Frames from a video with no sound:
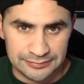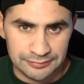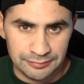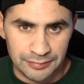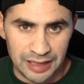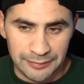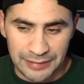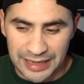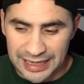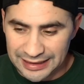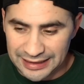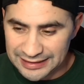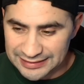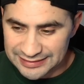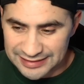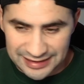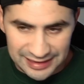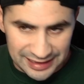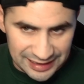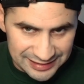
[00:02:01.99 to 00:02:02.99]
My man is
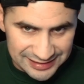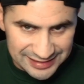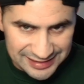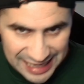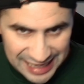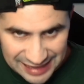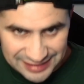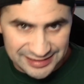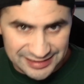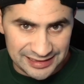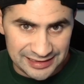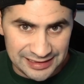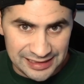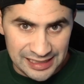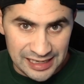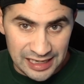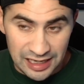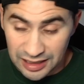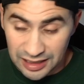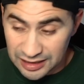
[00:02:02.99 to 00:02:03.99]
an assassin,
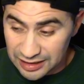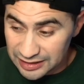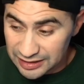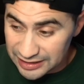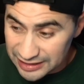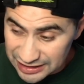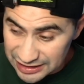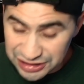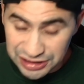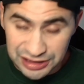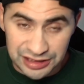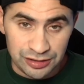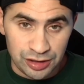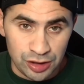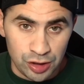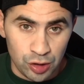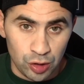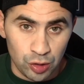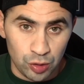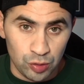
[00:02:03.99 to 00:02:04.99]
a clinician
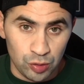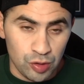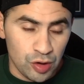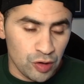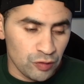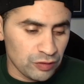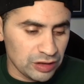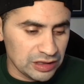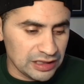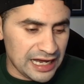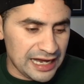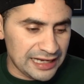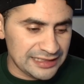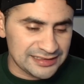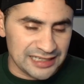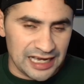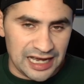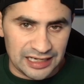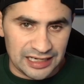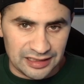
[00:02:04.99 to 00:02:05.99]
who
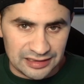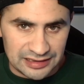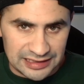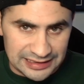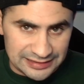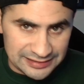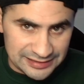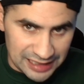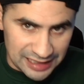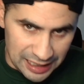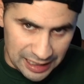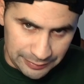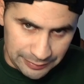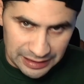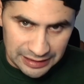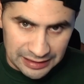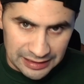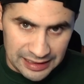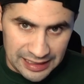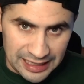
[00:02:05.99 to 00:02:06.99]
relies on elite
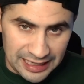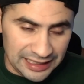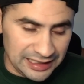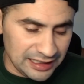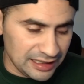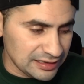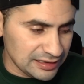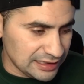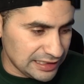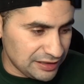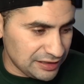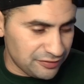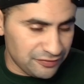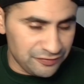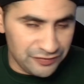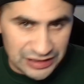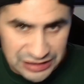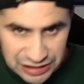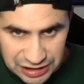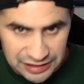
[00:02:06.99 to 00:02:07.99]
timing and elite
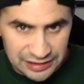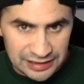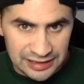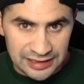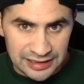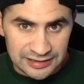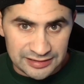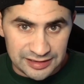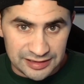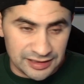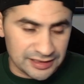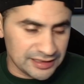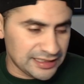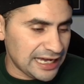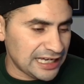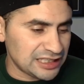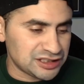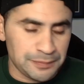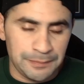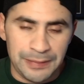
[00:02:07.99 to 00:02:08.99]
vision to
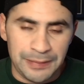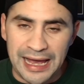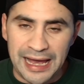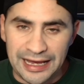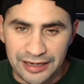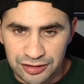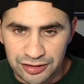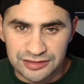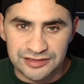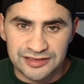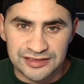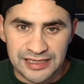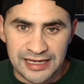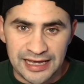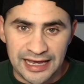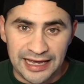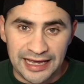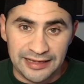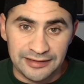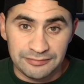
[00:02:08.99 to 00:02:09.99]
catch patterns,
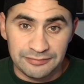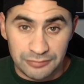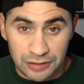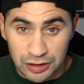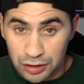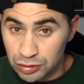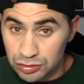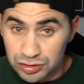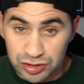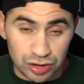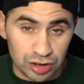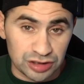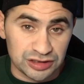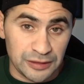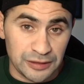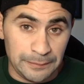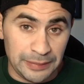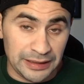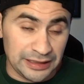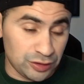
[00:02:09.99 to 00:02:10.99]
and he'll start
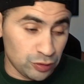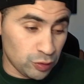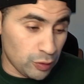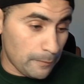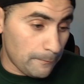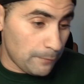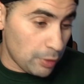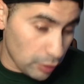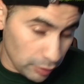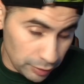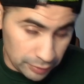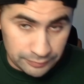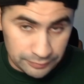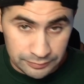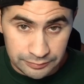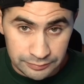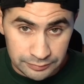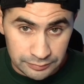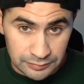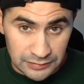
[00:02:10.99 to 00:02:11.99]
to pick you apart.
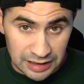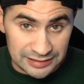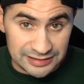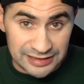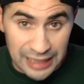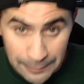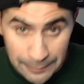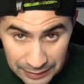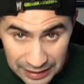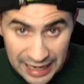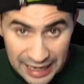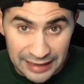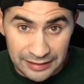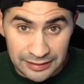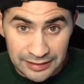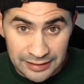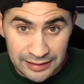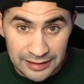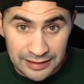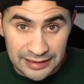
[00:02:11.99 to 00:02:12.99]
On top of
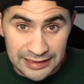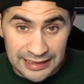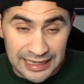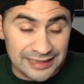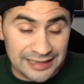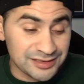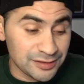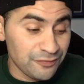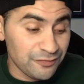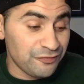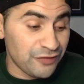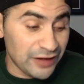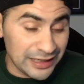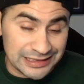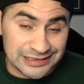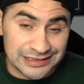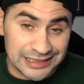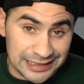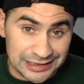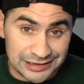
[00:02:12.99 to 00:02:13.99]
that, he has some
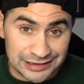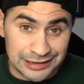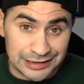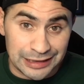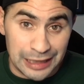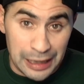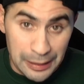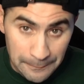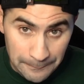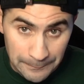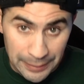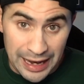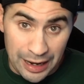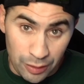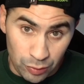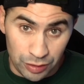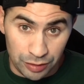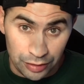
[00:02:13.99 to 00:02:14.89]
fight-changing power.